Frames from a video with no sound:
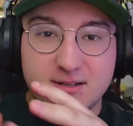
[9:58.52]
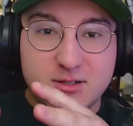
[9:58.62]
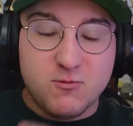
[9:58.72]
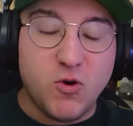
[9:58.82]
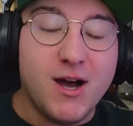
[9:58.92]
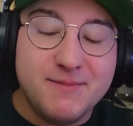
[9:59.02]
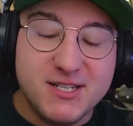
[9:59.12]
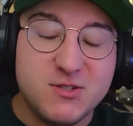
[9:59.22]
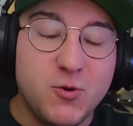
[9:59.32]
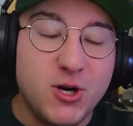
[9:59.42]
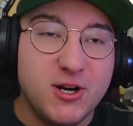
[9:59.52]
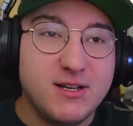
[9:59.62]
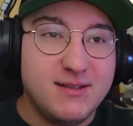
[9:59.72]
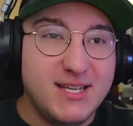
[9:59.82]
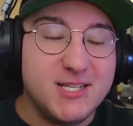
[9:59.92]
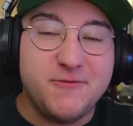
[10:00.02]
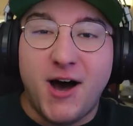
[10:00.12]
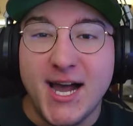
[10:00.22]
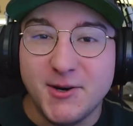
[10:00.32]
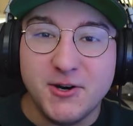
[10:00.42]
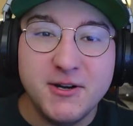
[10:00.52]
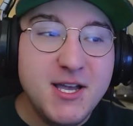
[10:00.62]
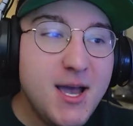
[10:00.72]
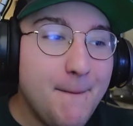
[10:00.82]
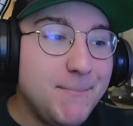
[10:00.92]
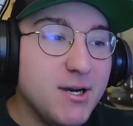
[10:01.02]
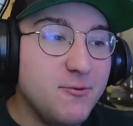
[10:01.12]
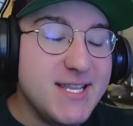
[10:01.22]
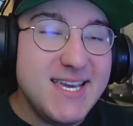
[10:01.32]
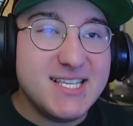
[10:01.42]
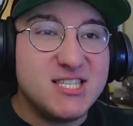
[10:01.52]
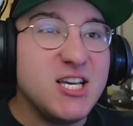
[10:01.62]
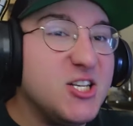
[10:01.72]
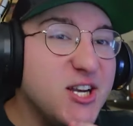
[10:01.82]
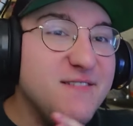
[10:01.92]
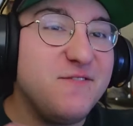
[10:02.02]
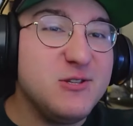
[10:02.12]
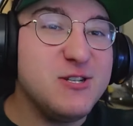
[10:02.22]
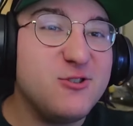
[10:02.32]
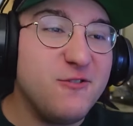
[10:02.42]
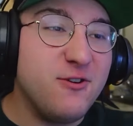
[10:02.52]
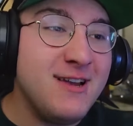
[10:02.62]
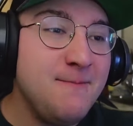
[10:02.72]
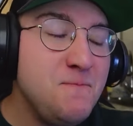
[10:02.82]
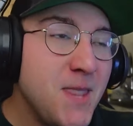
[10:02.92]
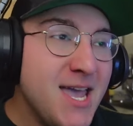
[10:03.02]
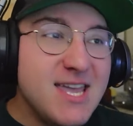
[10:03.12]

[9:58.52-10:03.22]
Robin's word is final. But when he has such influence over him, he